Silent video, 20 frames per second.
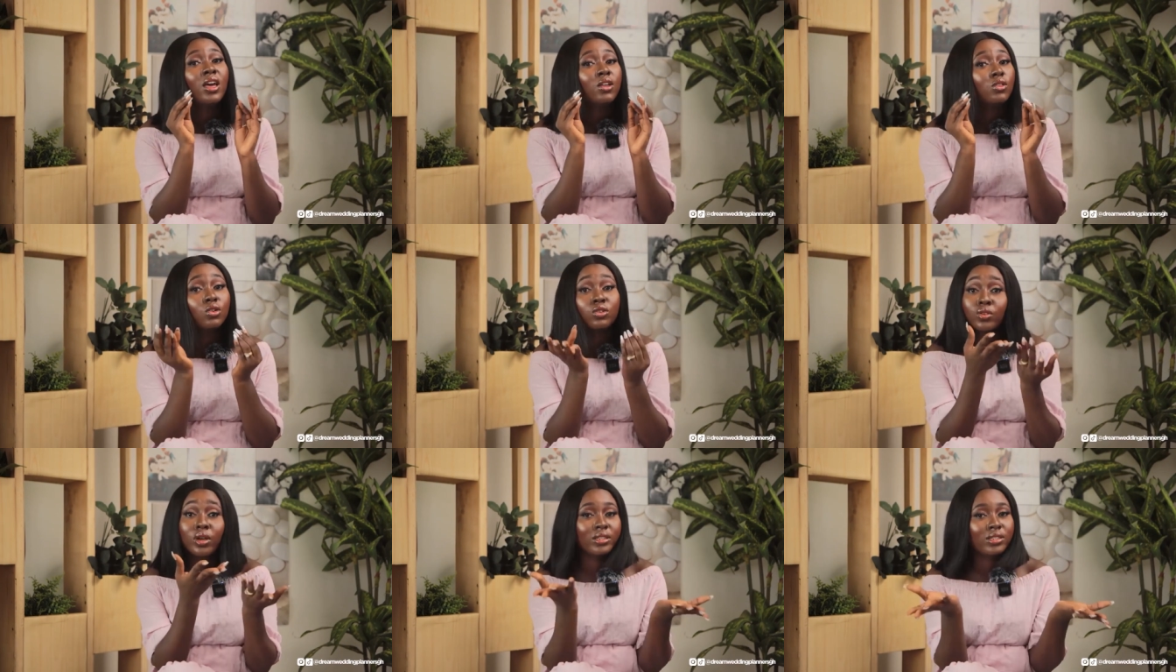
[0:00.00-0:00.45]

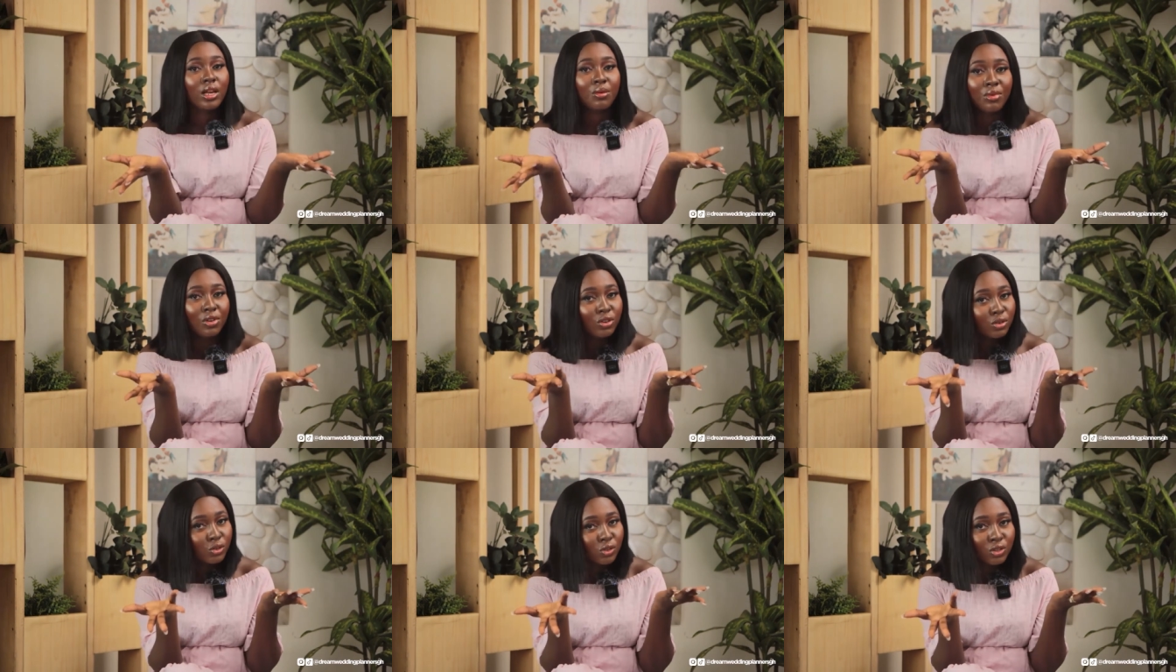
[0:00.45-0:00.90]
those ones, I
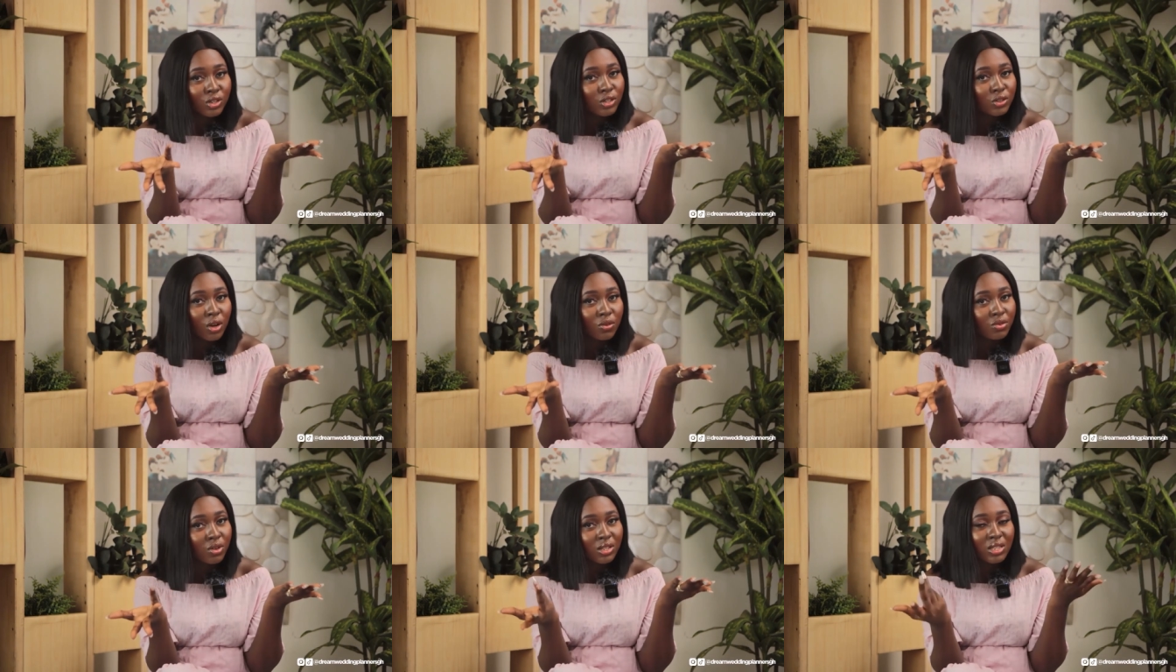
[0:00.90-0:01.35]
mean, you
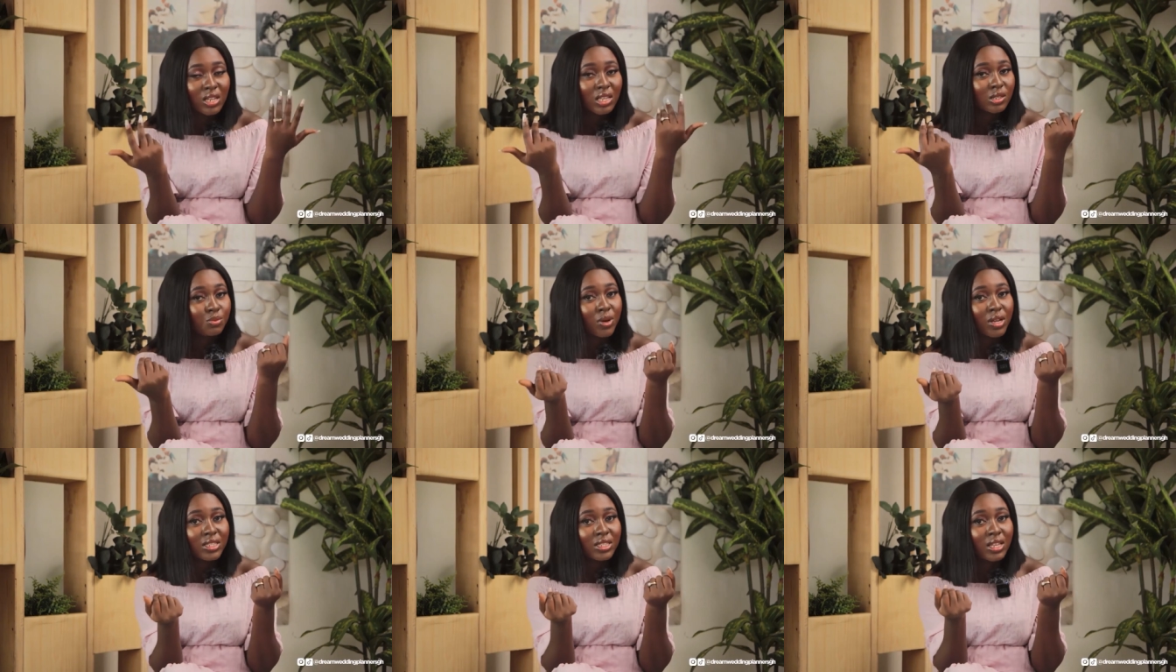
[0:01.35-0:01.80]
shouldn't obviously
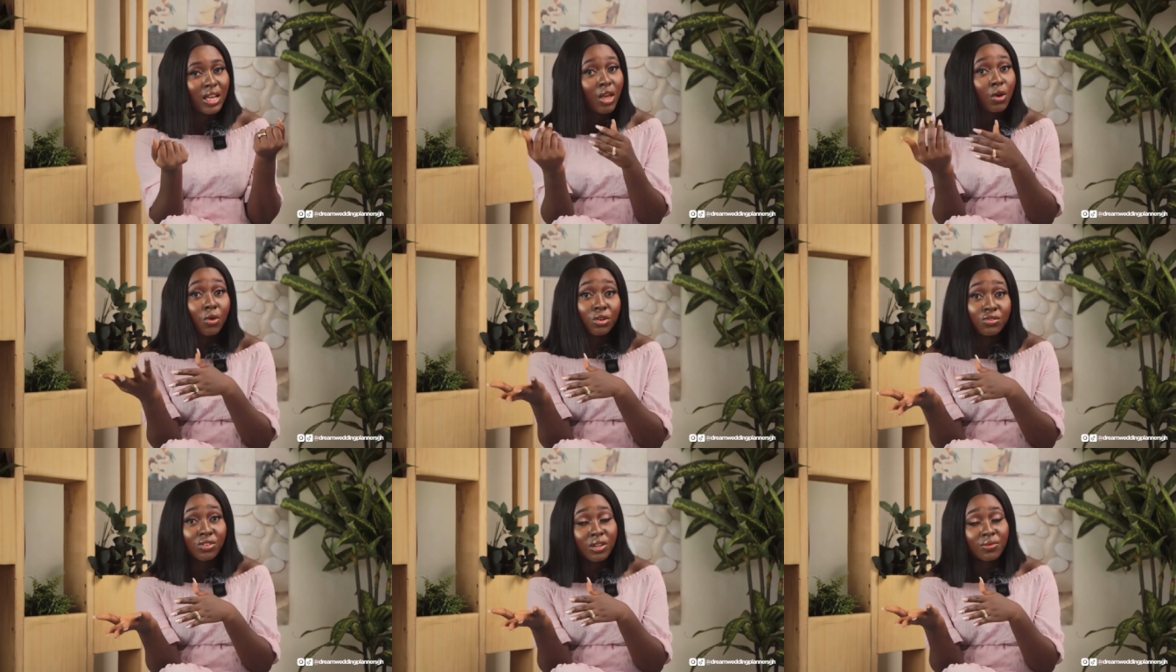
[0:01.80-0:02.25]
expect a
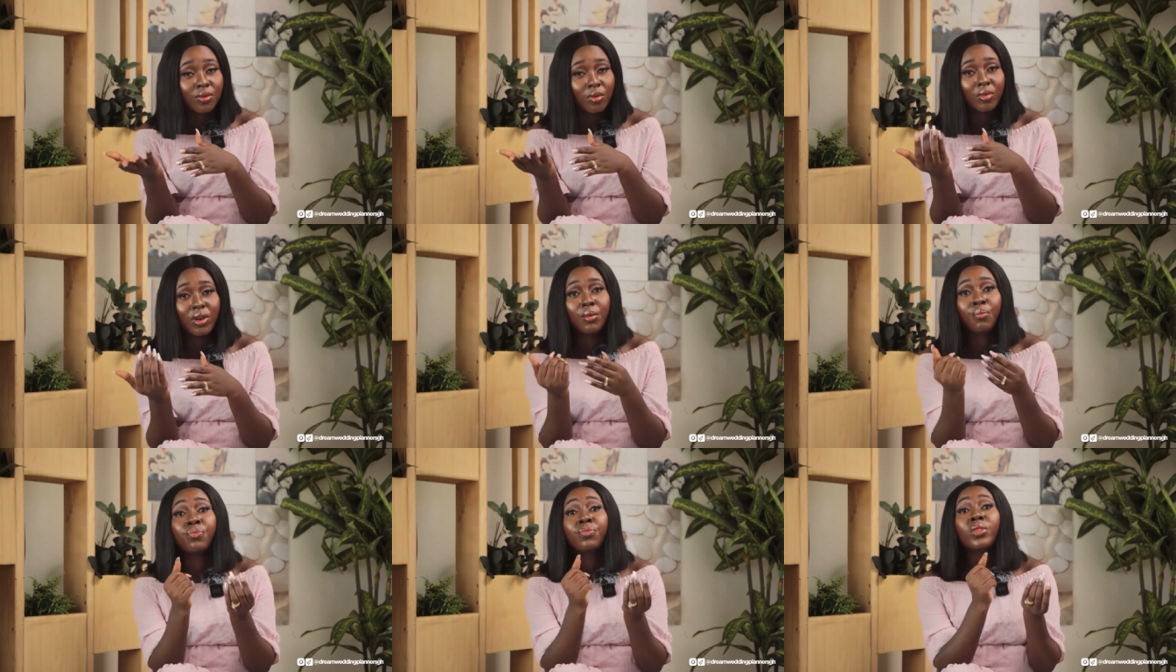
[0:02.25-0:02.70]
contract from
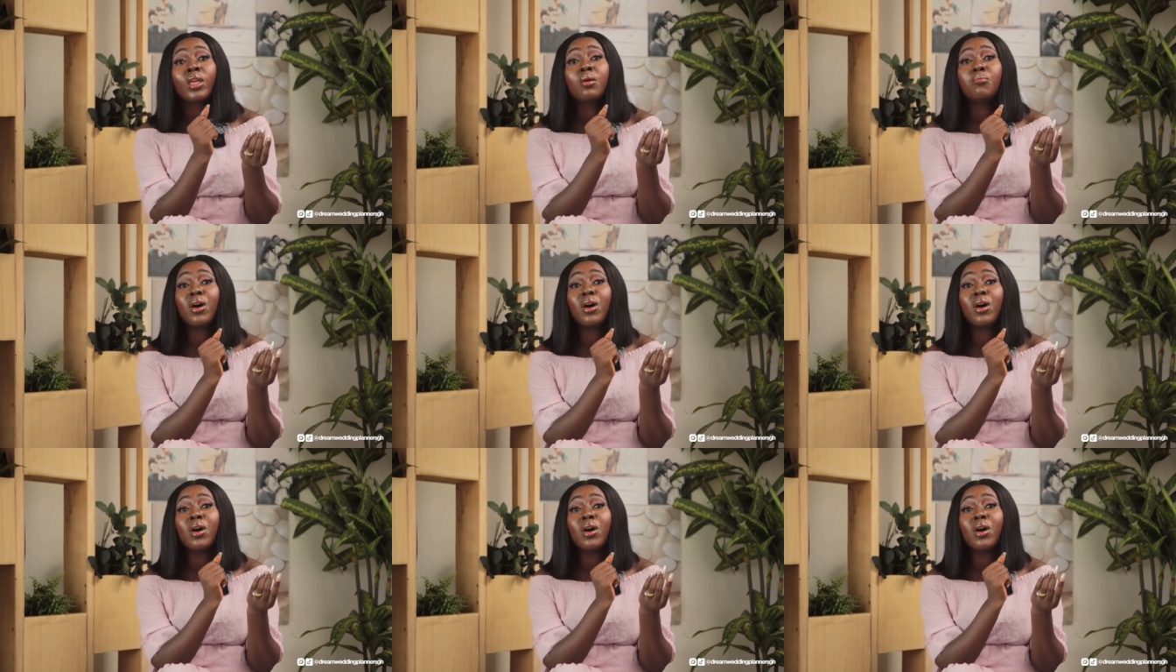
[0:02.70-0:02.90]
them.